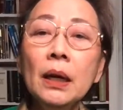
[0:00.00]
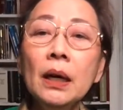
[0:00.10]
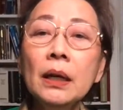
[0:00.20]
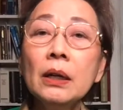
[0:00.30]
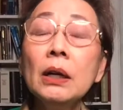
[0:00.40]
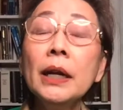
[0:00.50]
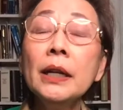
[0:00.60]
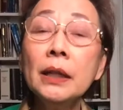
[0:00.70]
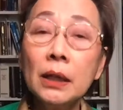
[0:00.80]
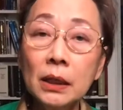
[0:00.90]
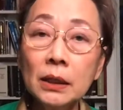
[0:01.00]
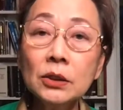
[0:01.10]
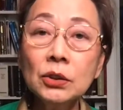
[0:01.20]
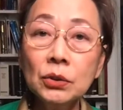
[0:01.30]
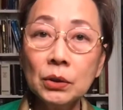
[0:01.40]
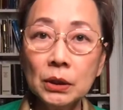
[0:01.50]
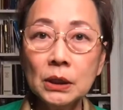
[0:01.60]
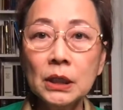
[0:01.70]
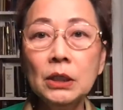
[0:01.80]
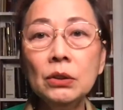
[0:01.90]
are encouraged to
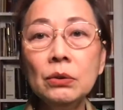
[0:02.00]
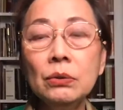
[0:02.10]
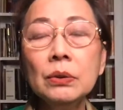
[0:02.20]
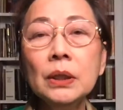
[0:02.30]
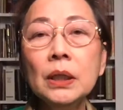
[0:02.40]
continue